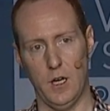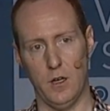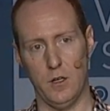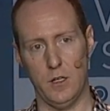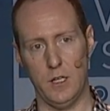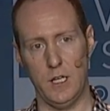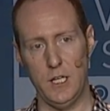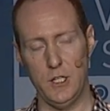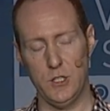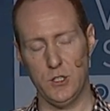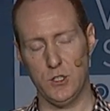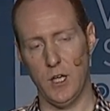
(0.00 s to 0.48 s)

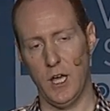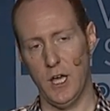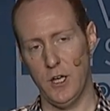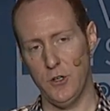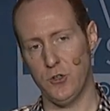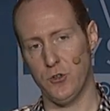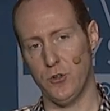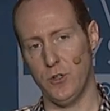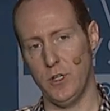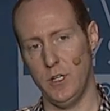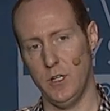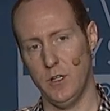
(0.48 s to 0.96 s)
Each
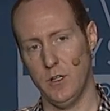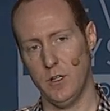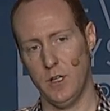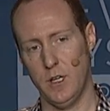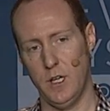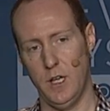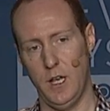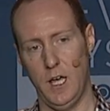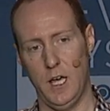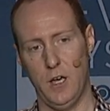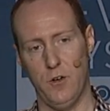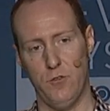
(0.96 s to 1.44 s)
entry
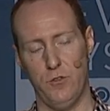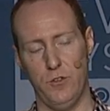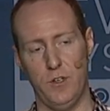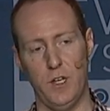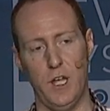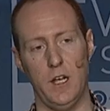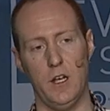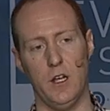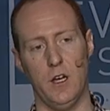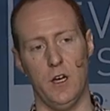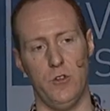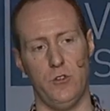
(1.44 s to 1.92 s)
can have
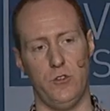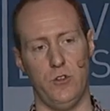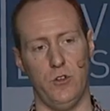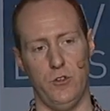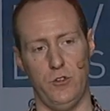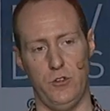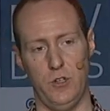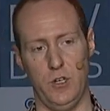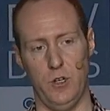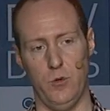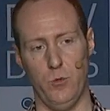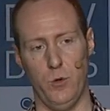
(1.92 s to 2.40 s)
data
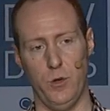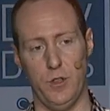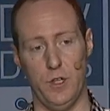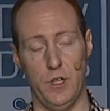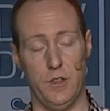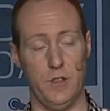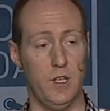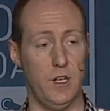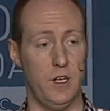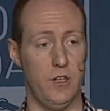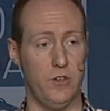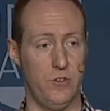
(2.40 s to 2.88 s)
associated with
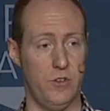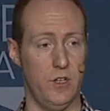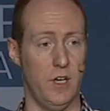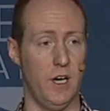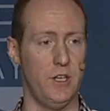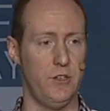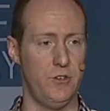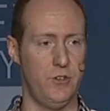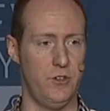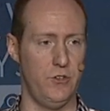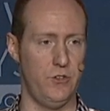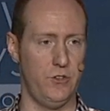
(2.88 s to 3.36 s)
it that is
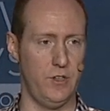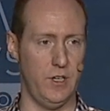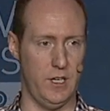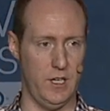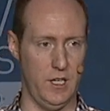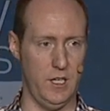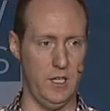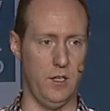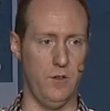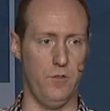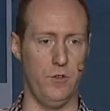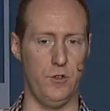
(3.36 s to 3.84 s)
not just that
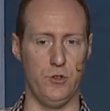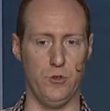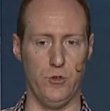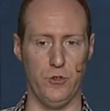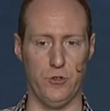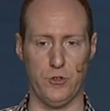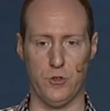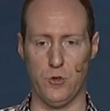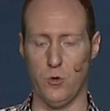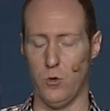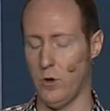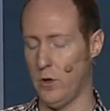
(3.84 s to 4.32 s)
individual
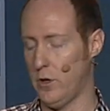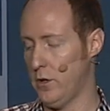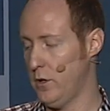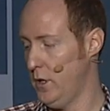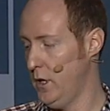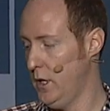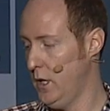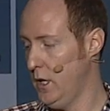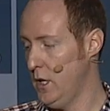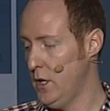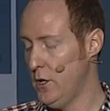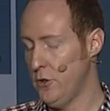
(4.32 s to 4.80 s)
score.
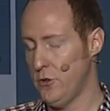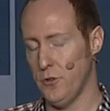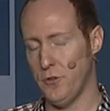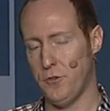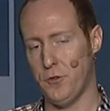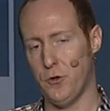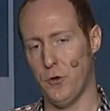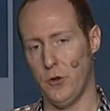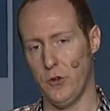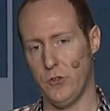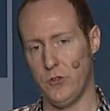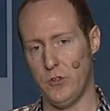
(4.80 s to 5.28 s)
So
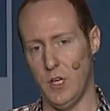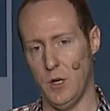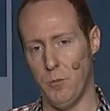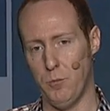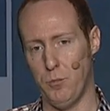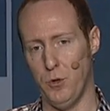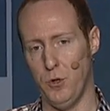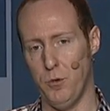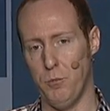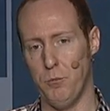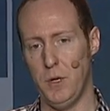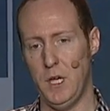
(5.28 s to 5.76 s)
for
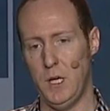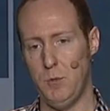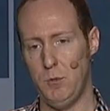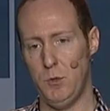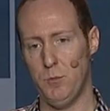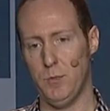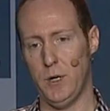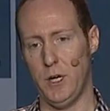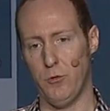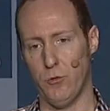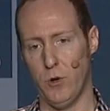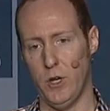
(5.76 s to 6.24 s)
example, maybe
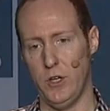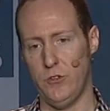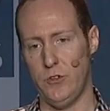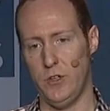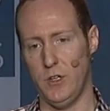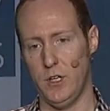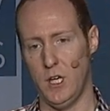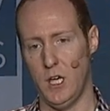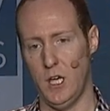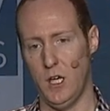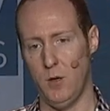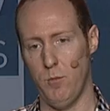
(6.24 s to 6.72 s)
my
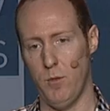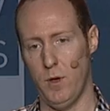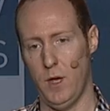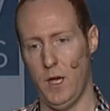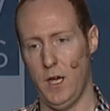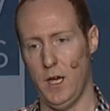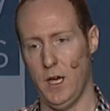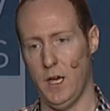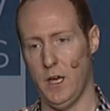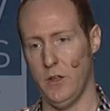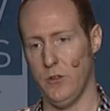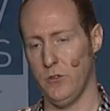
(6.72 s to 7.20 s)
racing game
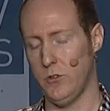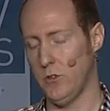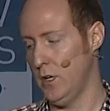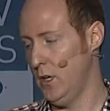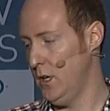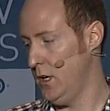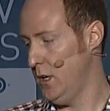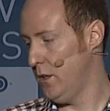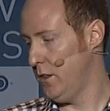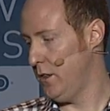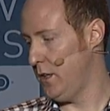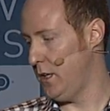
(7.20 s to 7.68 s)
has
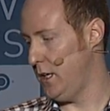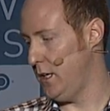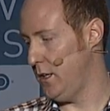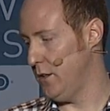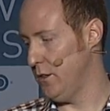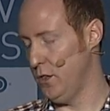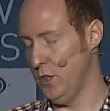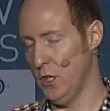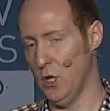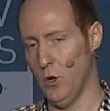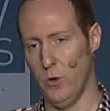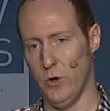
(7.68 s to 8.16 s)
the
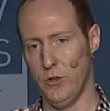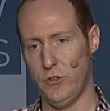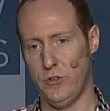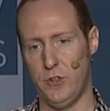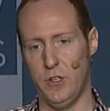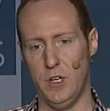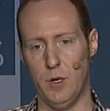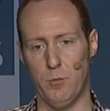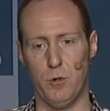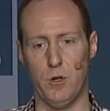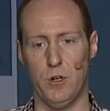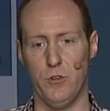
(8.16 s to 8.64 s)

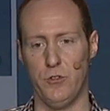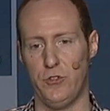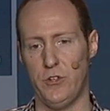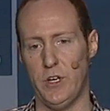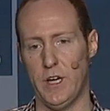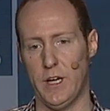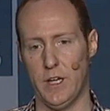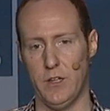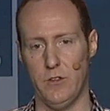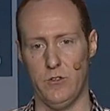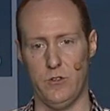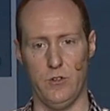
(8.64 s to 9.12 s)
lowest number of
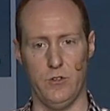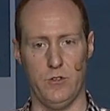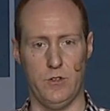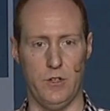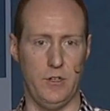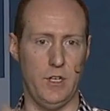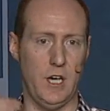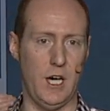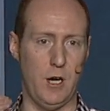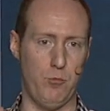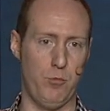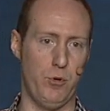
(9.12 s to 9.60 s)
seconds as the
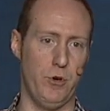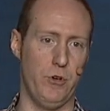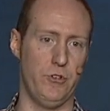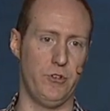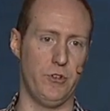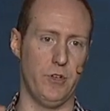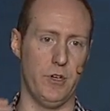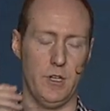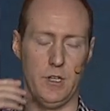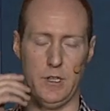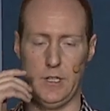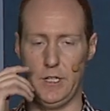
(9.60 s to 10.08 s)
top
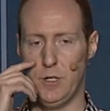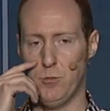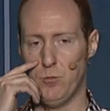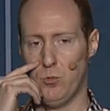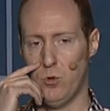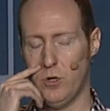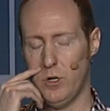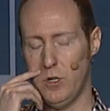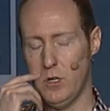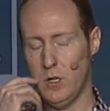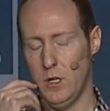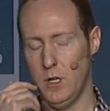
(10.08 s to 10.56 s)
person on a
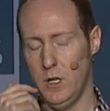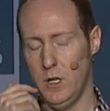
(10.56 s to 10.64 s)
leaderboard.